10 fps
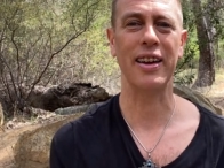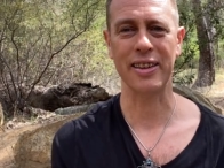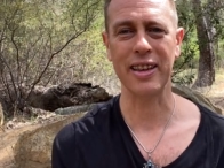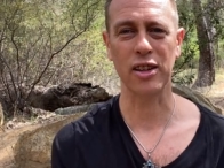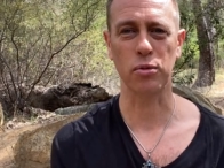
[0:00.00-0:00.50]

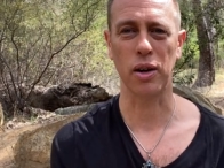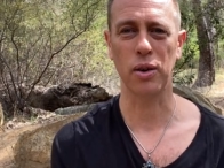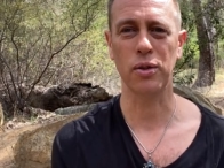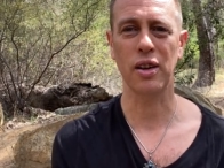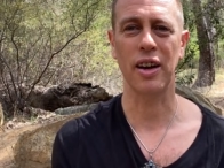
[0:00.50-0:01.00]
in the
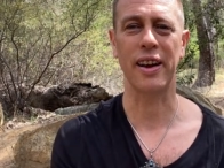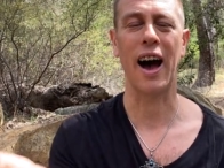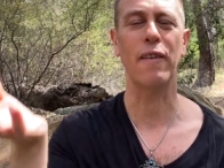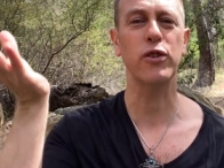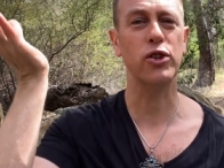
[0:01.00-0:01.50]
underworld and
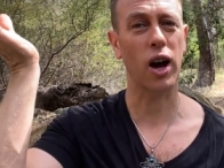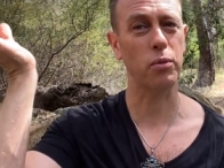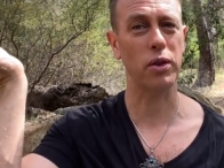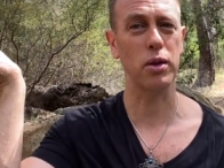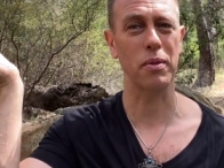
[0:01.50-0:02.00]
half the
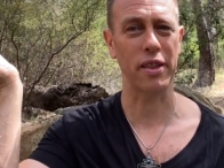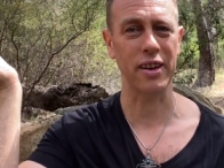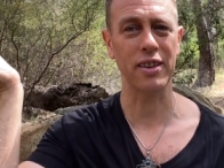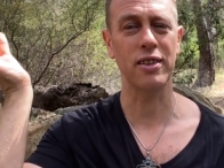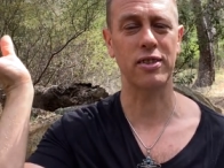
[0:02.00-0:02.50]
time with her
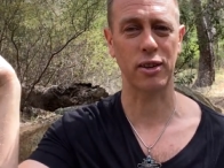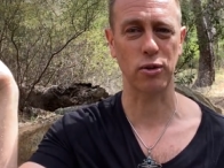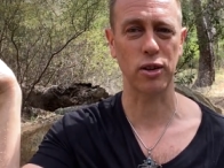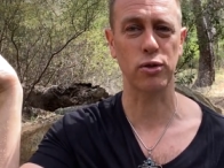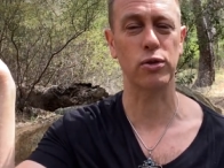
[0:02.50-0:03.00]
mother,
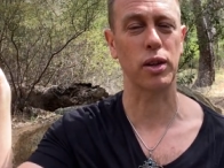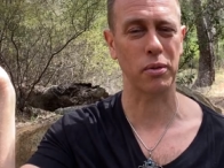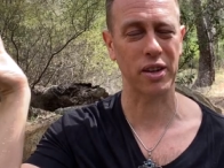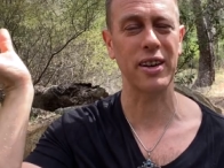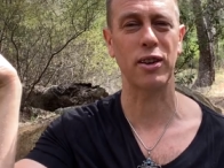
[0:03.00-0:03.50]
Ceres or
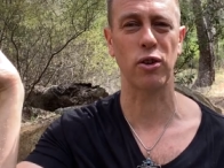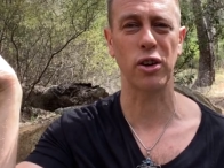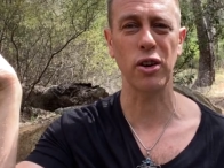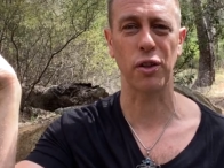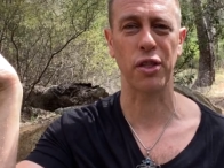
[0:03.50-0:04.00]
Demeter, here
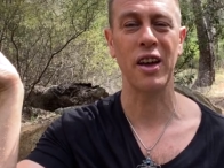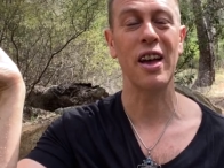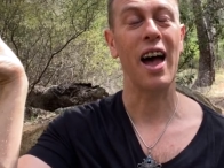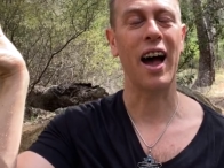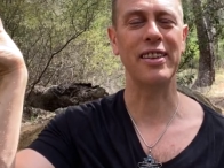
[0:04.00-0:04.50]
on Earth.
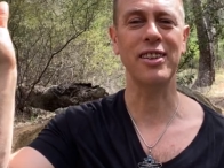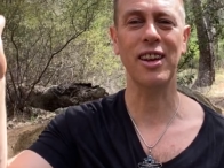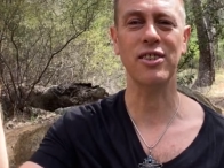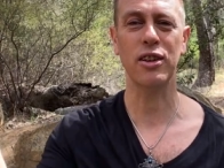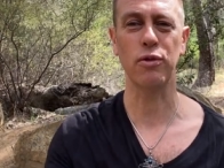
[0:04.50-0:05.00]
And
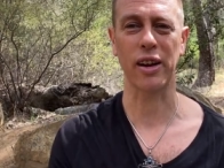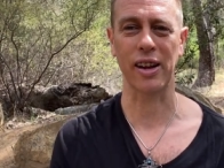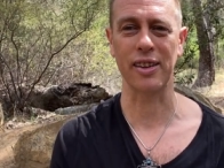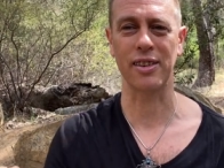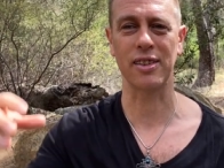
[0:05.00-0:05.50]
this actually
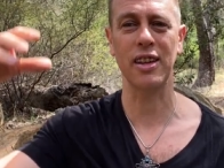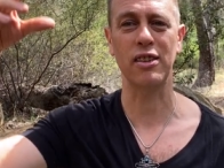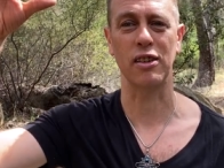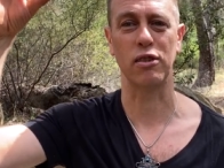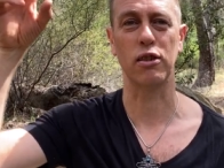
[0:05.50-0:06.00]
regulates the
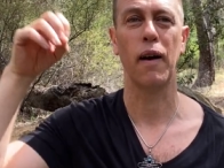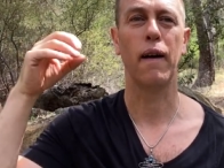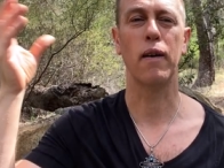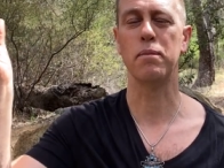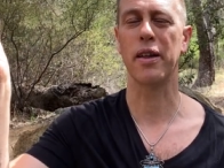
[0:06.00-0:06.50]
seasons.
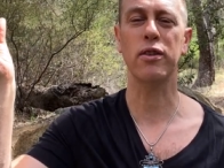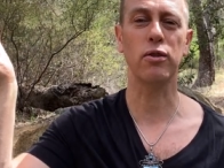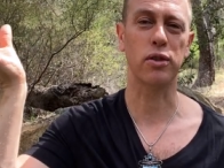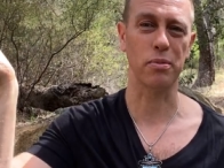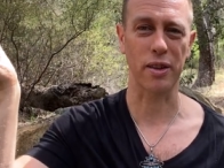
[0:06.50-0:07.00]
Her
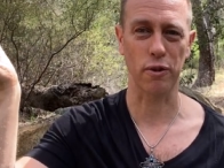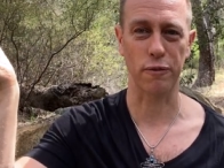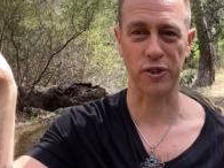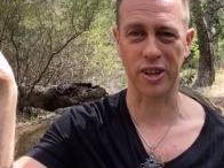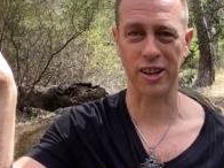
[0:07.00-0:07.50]
mother is the mother
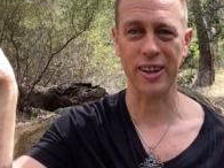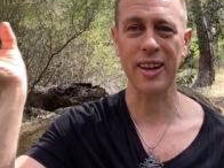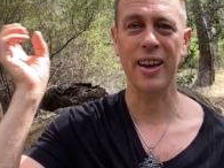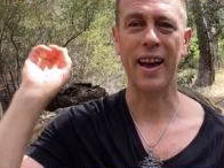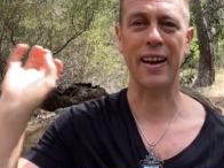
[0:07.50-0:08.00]
of
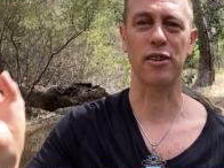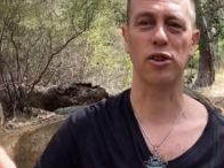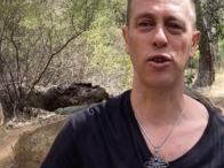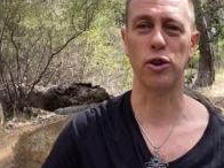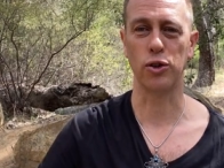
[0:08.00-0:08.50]
fertility, and
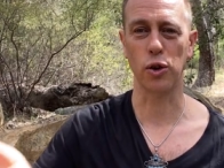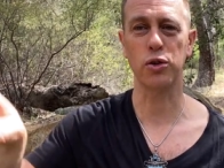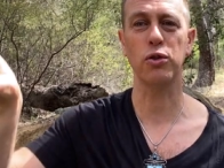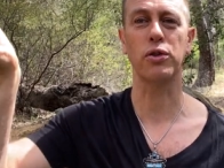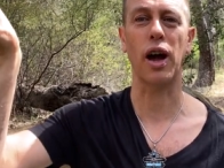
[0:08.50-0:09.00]
so her
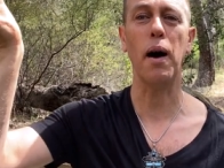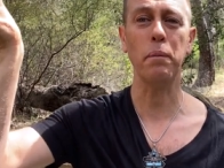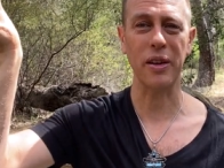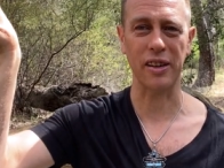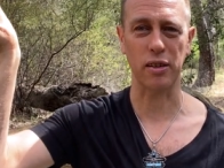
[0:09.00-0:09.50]
daughter is
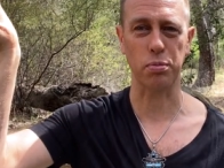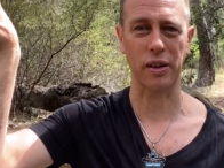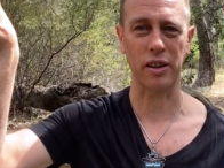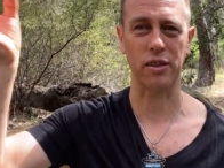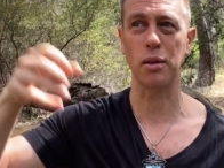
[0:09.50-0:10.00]
up in
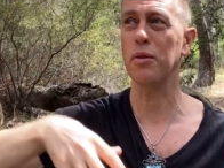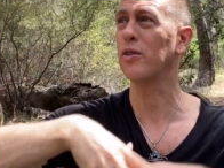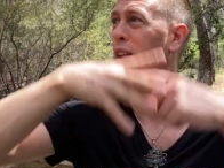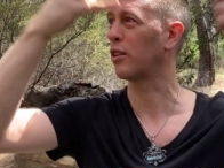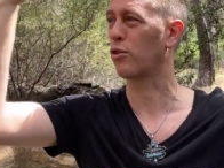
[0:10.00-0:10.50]
spring and
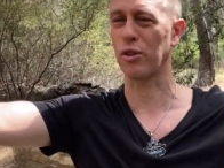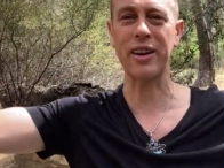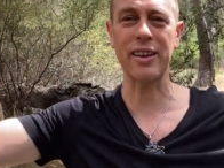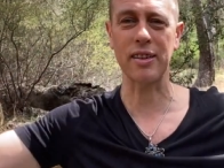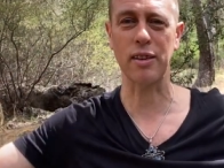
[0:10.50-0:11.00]
summer, and there's
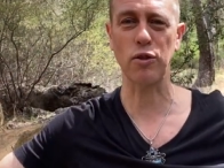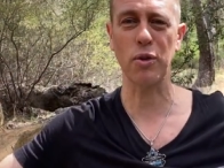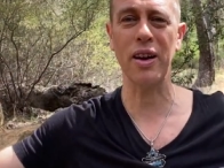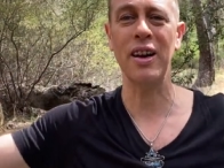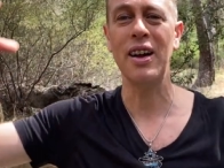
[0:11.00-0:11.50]
greenness
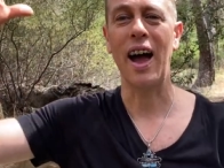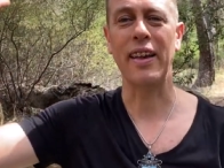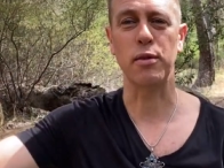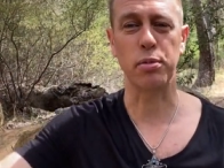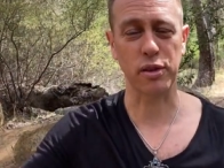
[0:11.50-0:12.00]
everywhere.
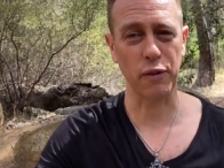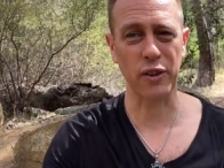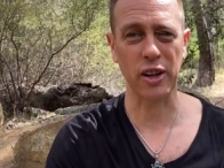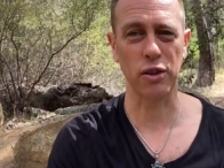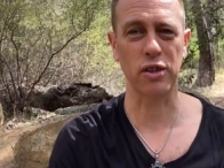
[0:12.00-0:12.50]
And then
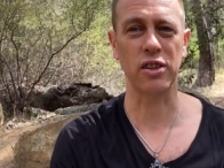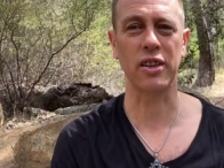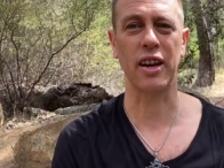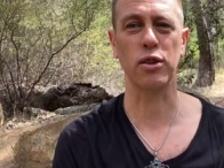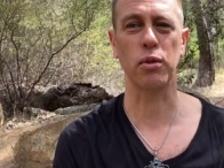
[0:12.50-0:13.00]
Persephone goes
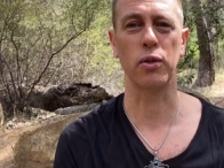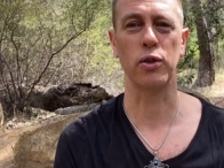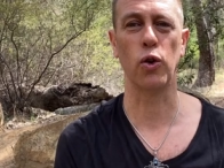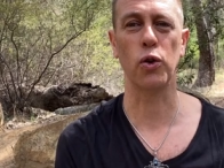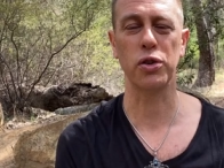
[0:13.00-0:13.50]
into the
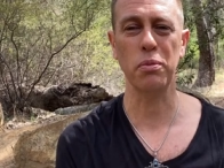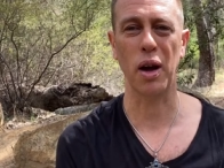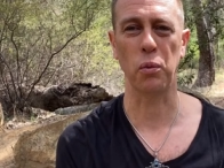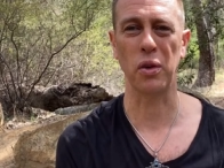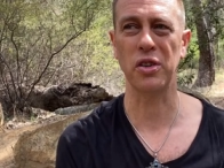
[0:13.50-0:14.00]
underworld in
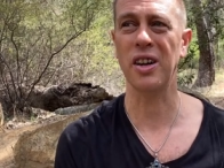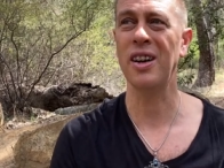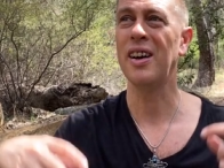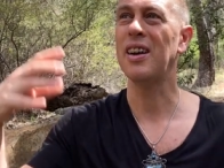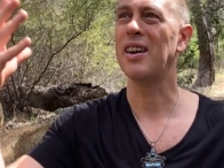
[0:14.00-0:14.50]
autumn and winter,